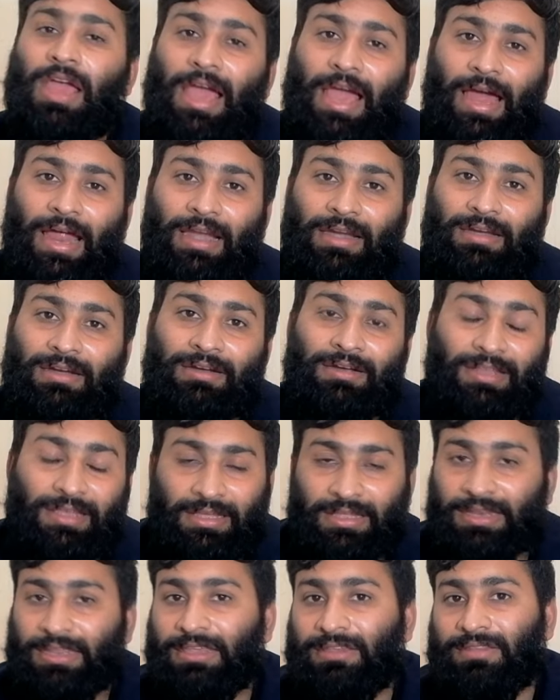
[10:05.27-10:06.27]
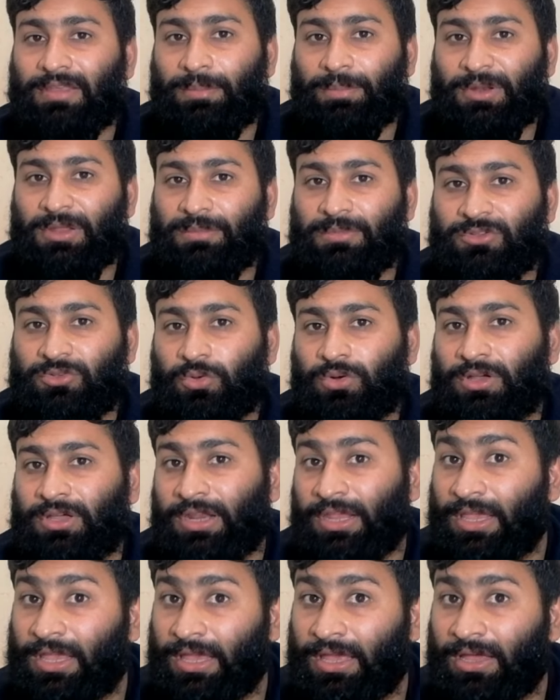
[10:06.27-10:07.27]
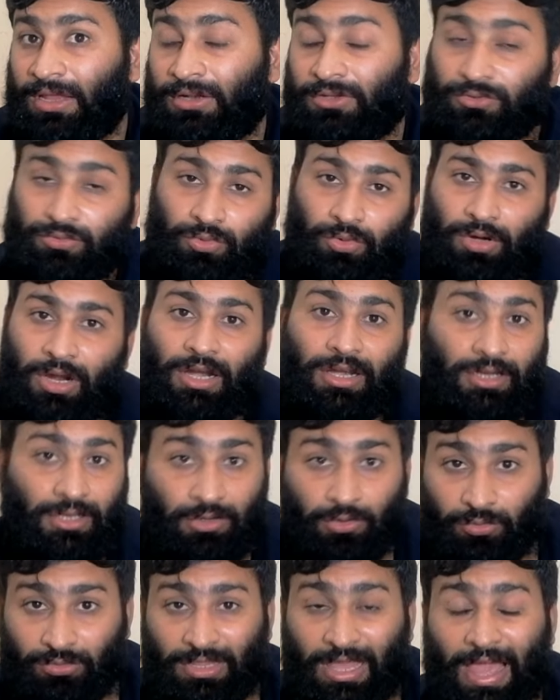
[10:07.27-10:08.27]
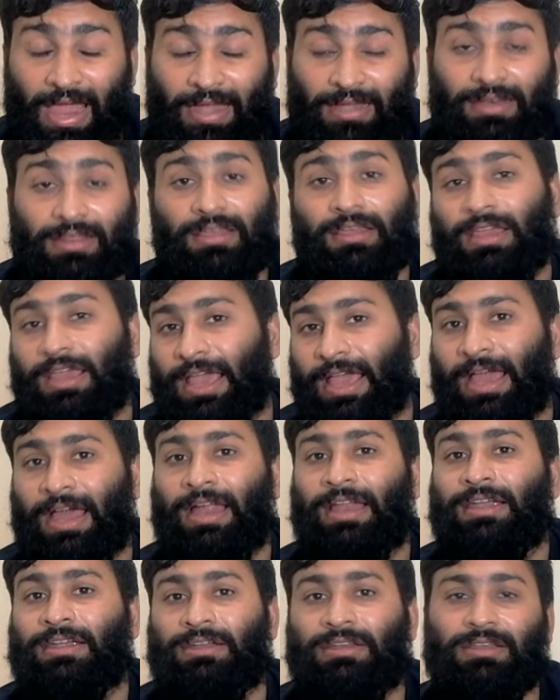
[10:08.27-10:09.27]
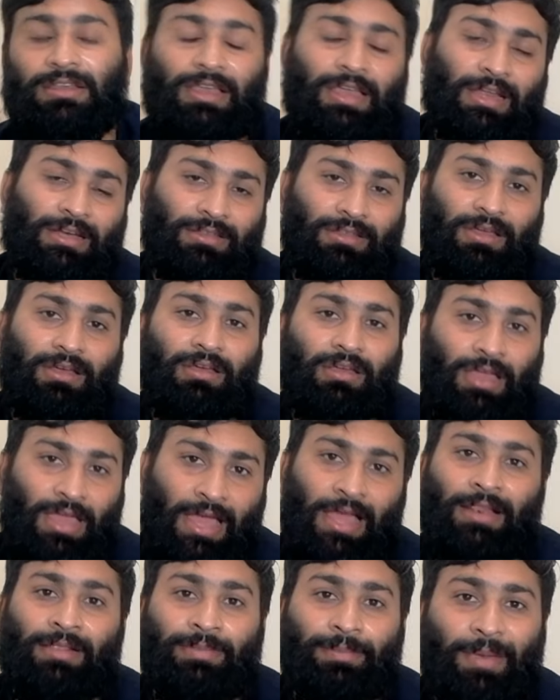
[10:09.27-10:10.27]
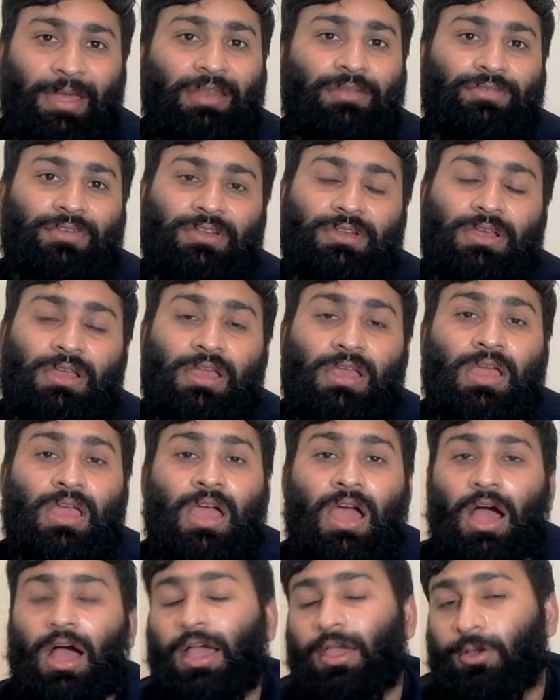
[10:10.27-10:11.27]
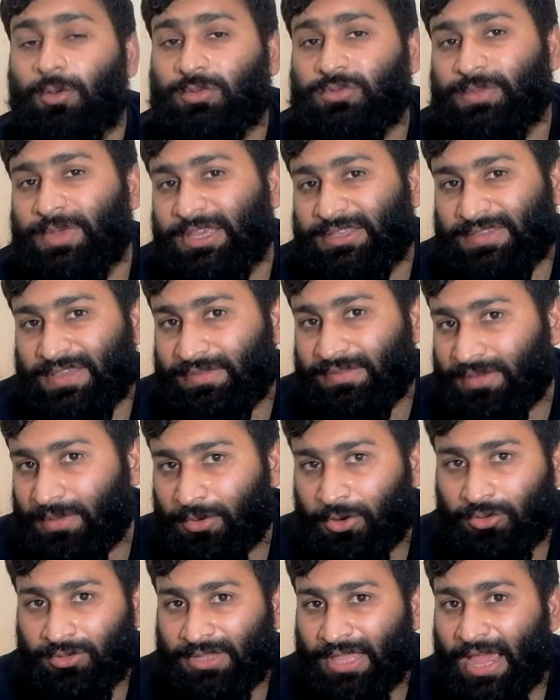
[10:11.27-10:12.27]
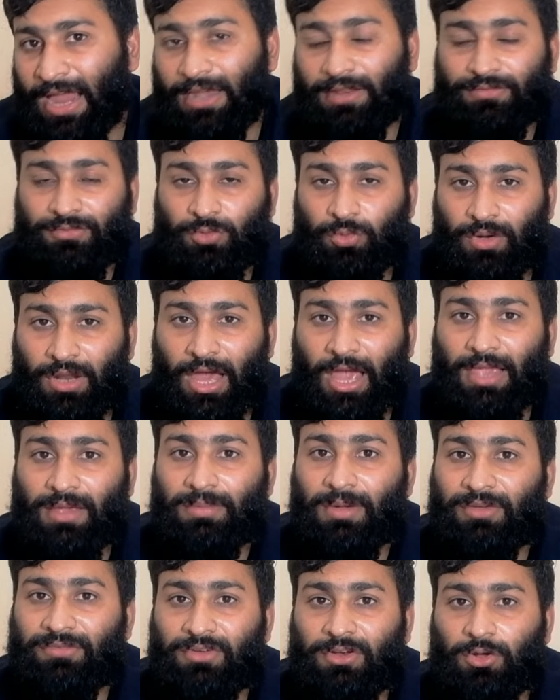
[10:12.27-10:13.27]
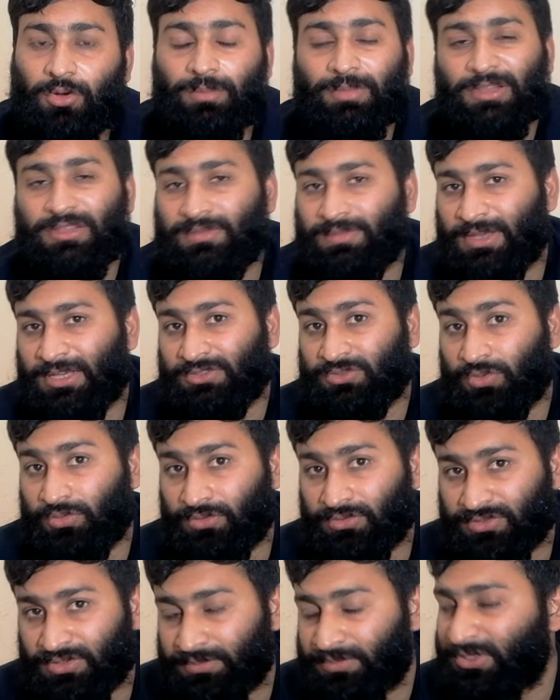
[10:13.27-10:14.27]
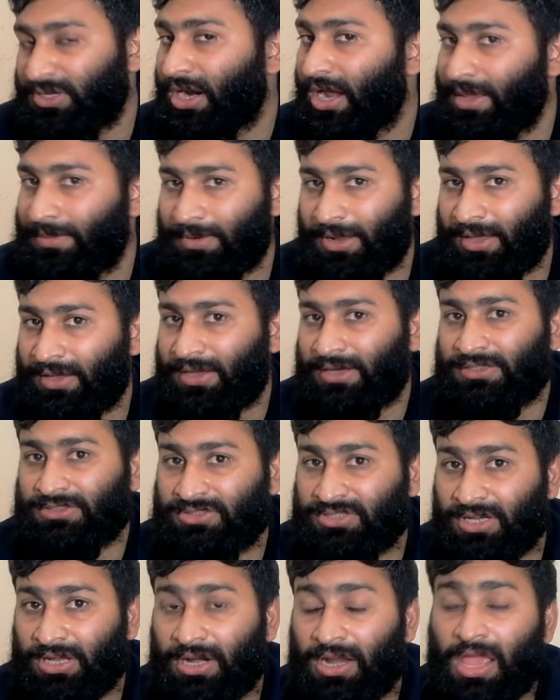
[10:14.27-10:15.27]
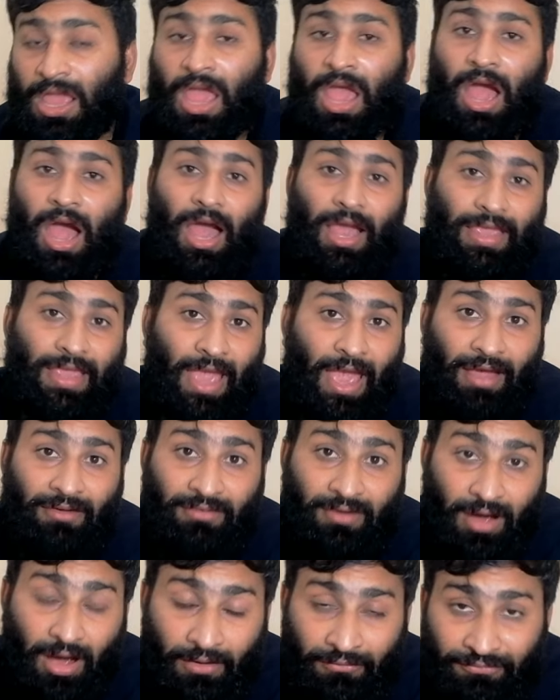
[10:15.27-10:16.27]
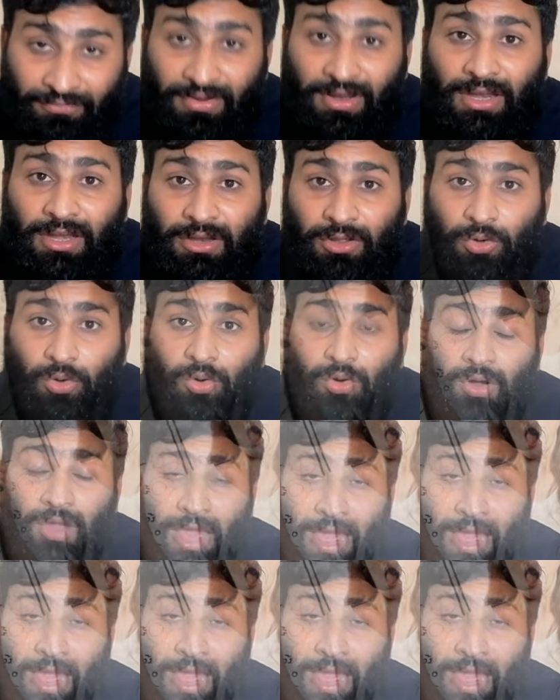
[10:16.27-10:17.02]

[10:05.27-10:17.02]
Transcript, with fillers: and decrease the premature gray hair, so continue that and get the health benefit. I hope you make sense about that. If you like my video, please make sure to subscribe, like and share. I have a video